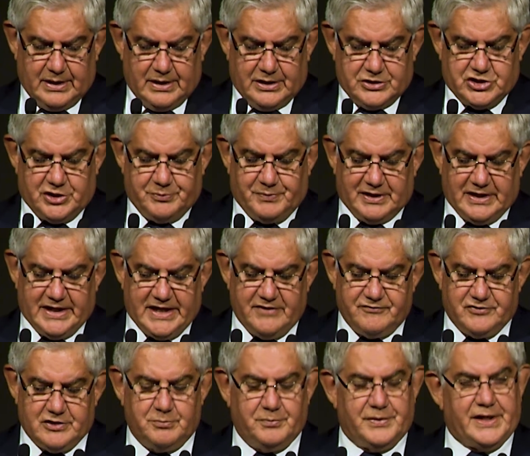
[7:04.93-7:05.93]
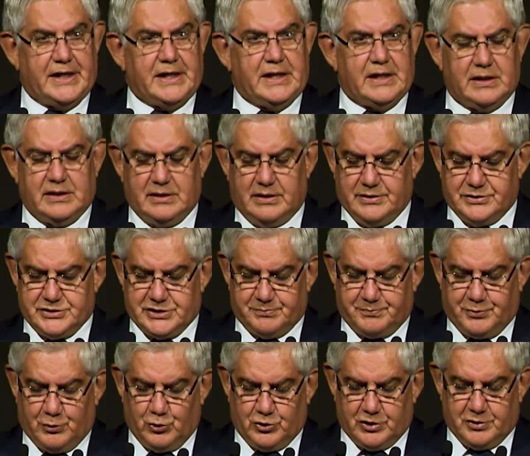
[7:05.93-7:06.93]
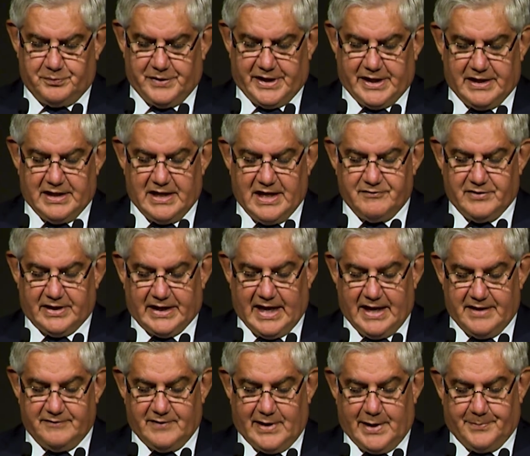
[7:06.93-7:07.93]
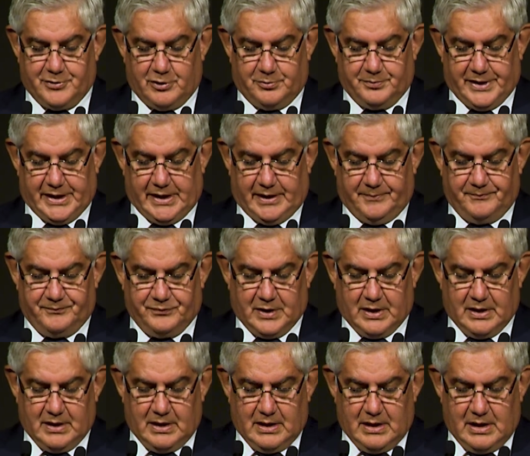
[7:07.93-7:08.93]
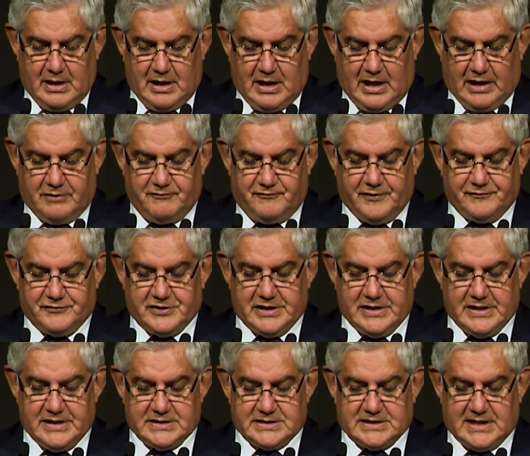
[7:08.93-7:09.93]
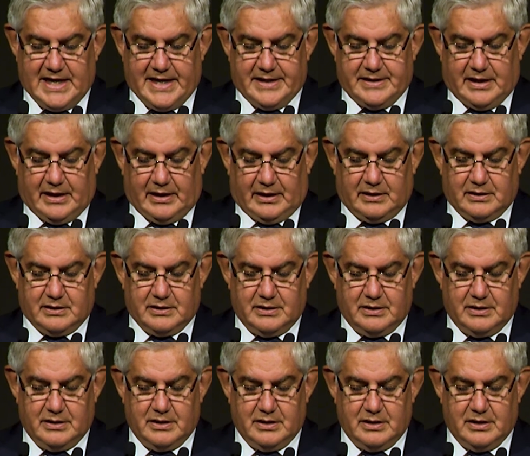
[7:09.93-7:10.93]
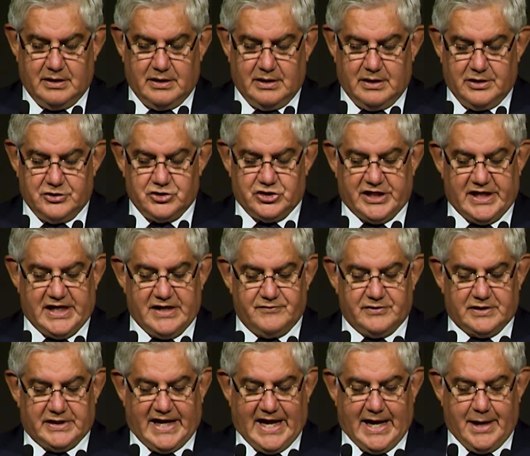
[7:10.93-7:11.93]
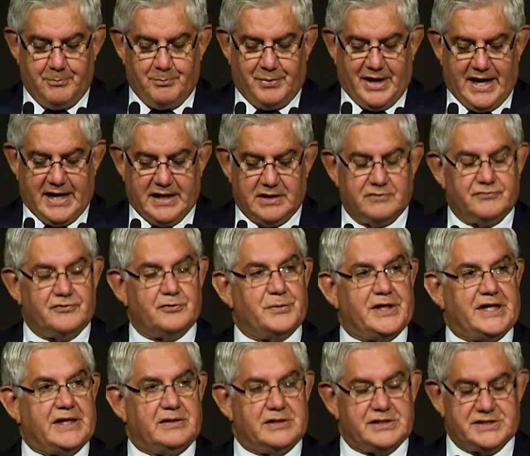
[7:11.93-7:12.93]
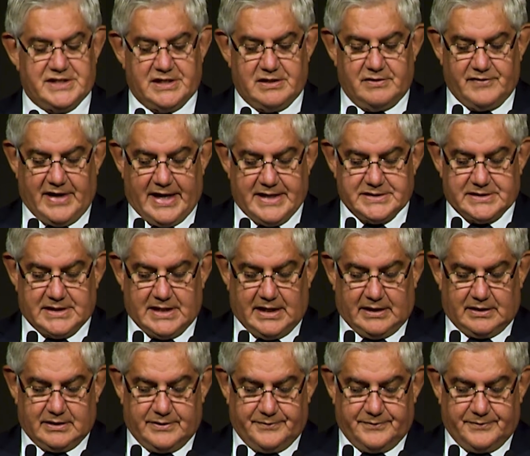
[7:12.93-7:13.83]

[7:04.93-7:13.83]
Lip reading: She believed in me, supported me, and never gave up on me. And 50 years later, she even campaigned for me in the seat of Hasluck.